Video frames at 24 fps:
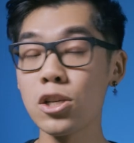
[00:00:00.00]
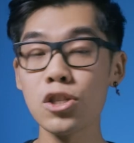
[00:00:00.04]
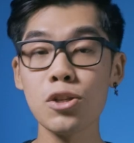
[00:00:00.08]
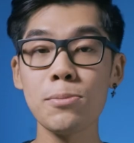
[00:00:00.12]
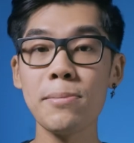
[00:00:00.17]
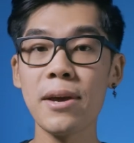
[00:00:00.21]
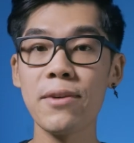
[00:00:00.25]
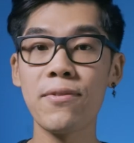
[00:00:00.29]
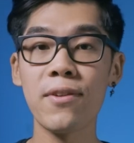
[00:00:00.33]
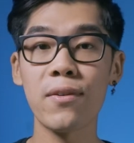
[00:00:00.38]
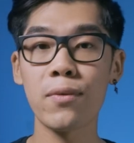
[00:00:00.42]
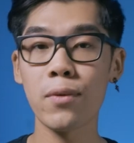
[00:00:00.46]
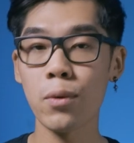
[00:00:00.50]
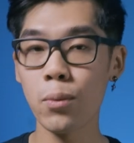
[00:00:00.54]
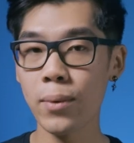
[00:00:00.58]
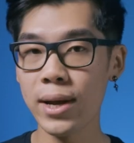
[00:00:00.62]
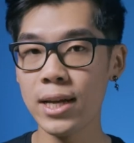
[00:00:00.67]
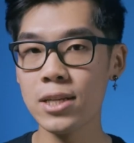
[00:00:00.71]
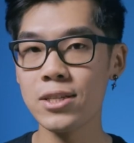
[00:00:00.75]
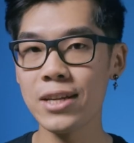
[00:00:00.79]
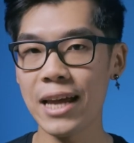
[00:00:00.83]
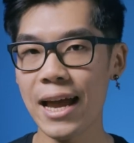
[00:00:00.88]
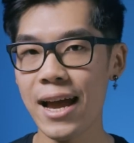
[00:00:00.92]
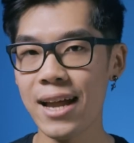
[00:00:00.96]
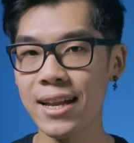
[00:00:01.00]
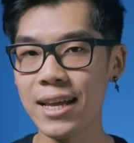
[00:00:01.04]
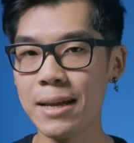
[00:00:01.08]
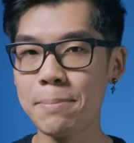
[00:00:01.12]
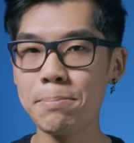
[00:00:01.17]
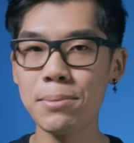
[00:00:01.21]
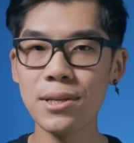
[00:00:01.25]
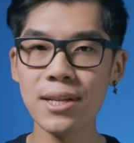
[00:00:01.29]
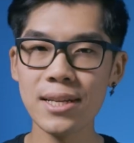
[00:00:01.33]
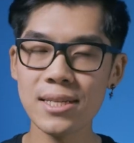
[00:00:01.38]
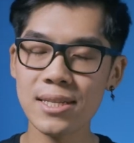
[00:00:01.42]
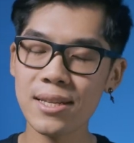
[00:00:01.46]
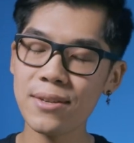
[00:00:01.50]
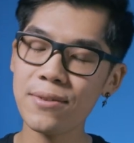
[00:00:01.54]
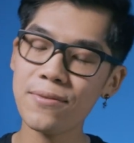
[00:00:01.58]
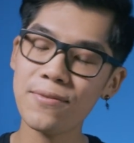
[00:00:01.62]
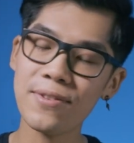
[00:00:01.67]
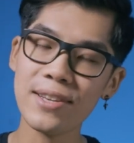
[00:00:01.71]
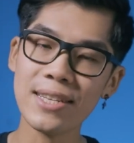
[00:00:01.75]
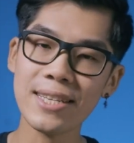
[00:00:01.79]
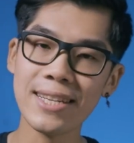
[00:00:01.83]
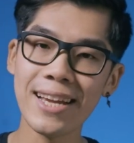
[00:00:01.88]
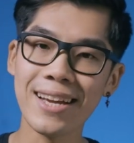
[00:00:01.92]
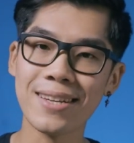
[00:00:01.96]
also my favorite way to add a pleasant
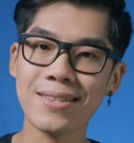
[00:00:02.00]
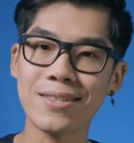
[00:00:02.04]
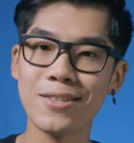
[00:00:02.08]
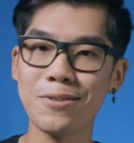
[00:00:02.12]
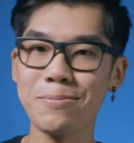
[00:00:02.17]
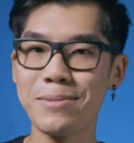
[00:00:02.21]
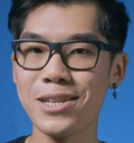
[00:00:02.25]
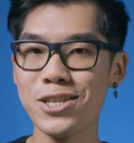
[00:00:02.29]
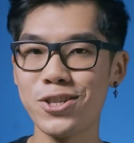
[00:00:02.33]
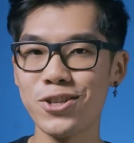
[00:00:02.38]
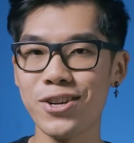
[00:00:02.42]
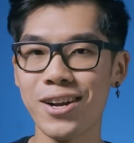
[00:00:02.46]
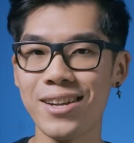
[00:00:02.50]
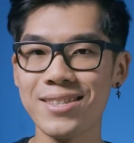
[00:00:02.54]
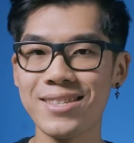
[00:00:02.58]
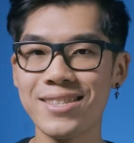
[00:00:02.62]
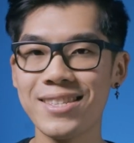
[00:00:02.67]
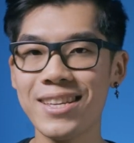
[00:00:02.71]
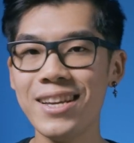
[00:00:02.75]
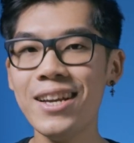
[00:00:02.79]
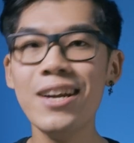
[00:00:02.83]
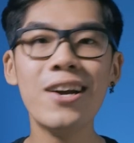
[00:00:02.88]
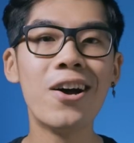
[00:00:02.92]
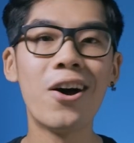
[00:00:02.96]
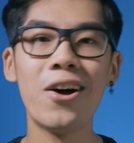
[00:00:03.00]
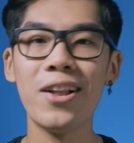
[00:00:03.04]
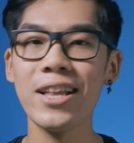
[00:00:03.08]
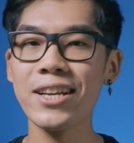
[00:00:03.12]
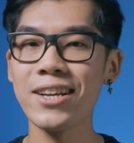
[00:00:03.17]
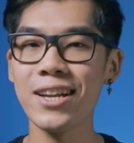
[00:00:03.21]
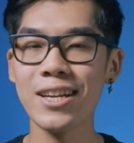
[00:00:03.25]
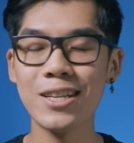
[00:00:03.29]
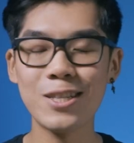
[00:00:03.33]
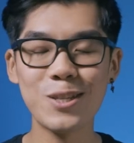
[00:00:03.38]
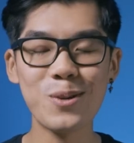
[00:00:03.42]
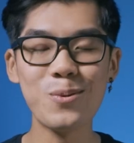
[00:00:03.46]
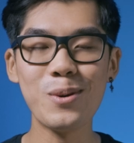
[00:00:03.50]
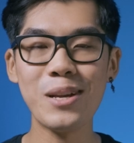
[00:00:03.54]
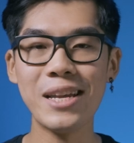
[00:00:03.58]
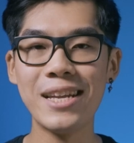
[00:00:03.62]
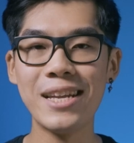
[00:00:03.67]
vignette to my shots. All I gotta do